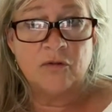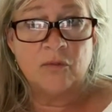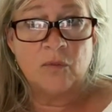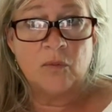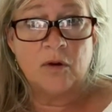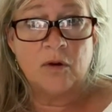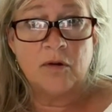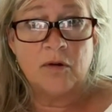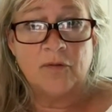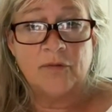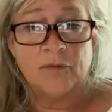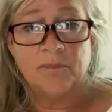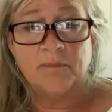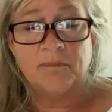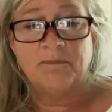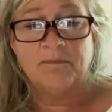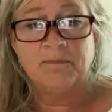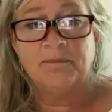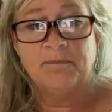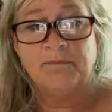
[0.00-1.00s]
or the
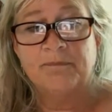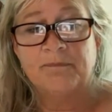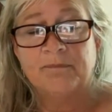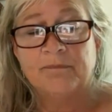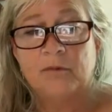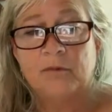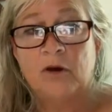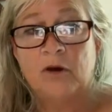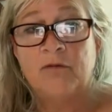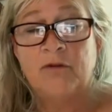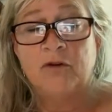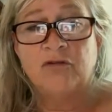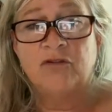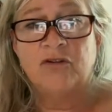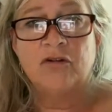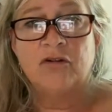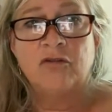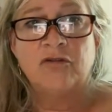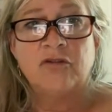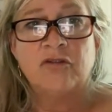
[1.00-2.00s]
walls of your
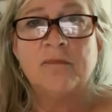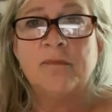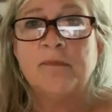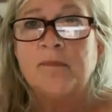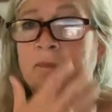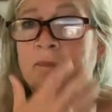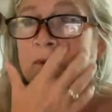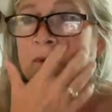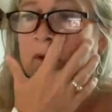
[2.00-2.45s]
church.